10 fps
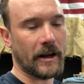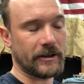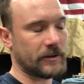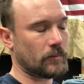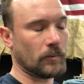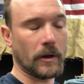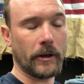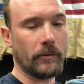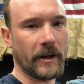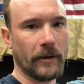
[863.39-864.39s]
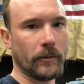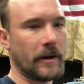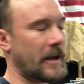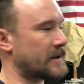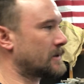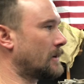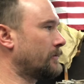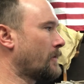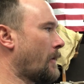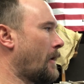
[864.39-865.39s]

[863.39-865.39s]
I just really want to get rid of that stuff